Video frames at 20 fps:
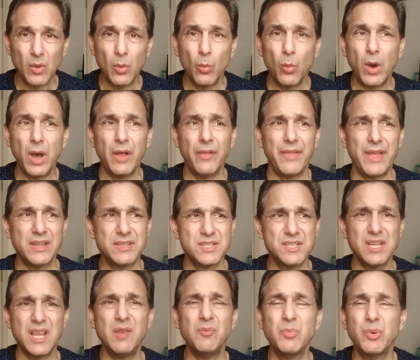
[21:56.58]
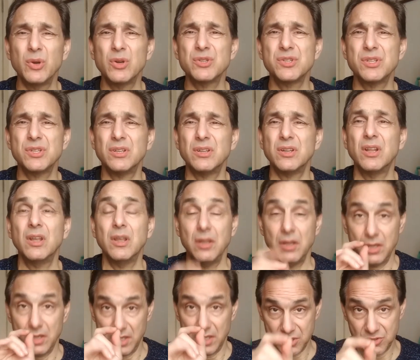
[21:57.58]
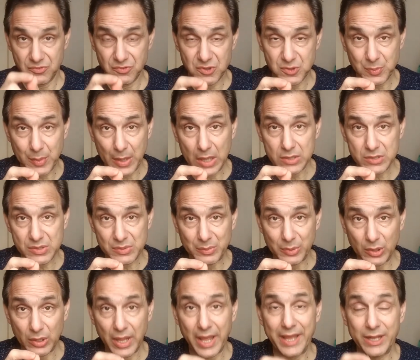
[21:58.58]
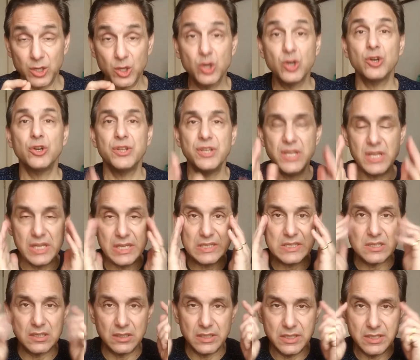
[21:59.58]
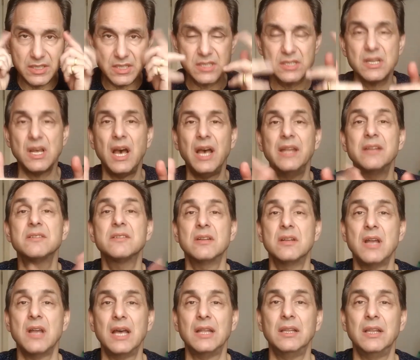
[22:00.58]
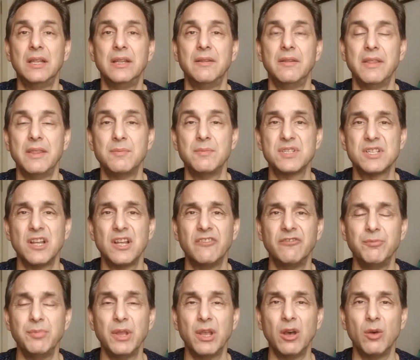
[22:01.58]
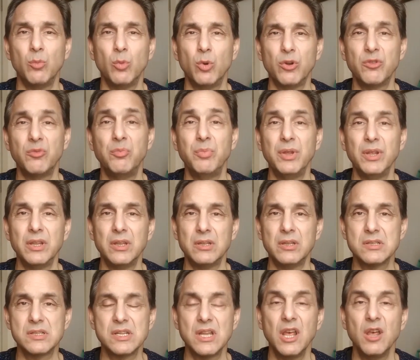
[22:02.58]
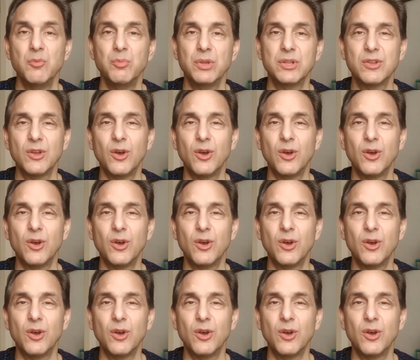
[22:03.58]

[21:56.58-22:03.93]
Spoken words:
while that same person is responsible and could easily decide to not let themselves become worth billions, but